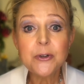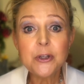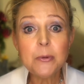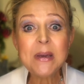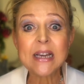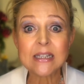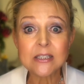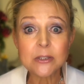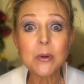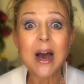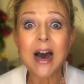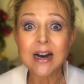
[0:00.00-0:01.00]
you begin
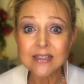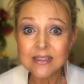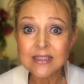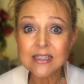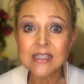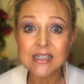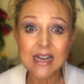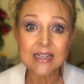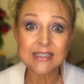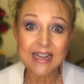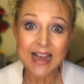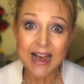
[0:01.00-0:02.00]
to
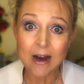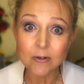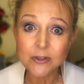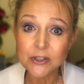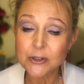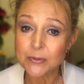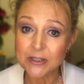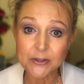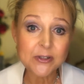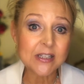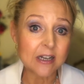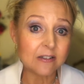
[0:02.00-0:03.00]
understand how to do it
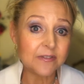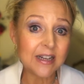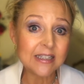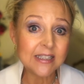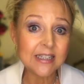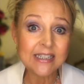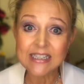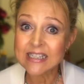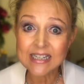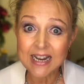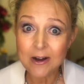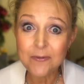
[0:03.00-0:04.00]
yourself and to
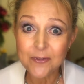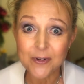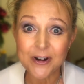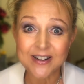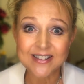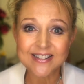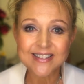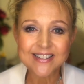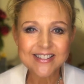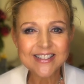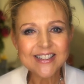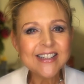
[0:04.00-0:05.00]
listen out for it.
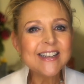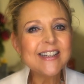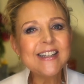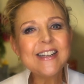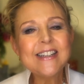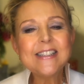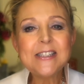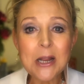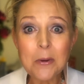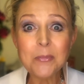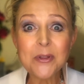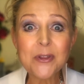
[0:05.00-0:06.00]

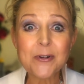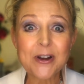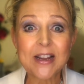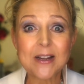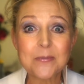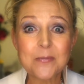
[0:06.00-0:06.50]
Number 3,